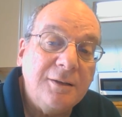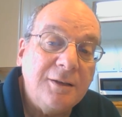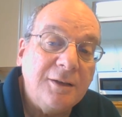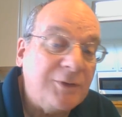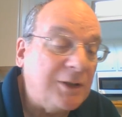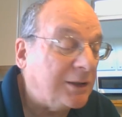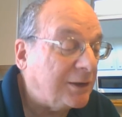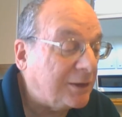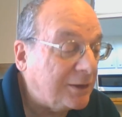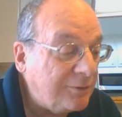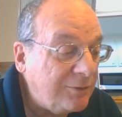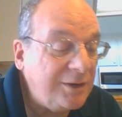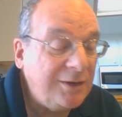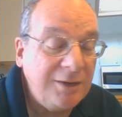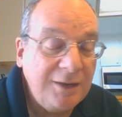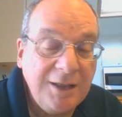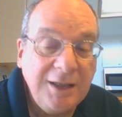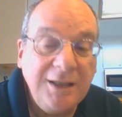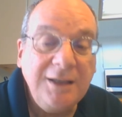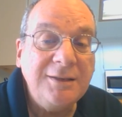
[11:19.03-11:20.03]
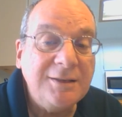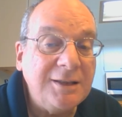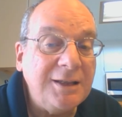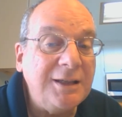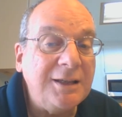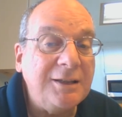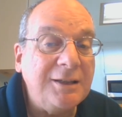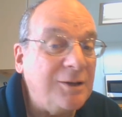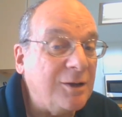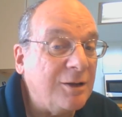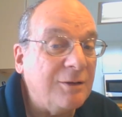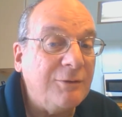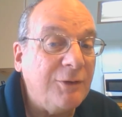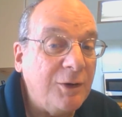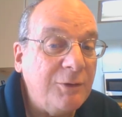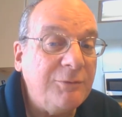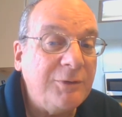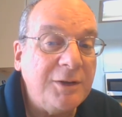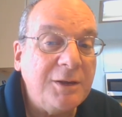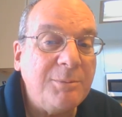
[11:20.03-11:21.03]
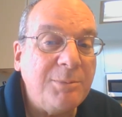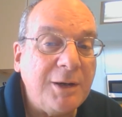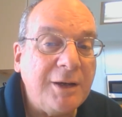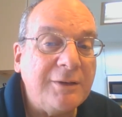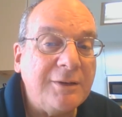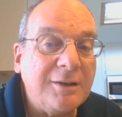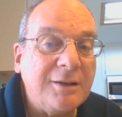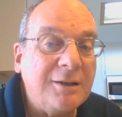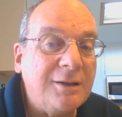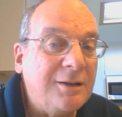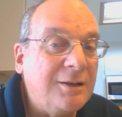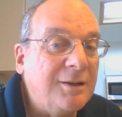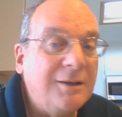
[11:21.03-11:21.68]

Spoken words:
If you live in DC, you can vote for the president,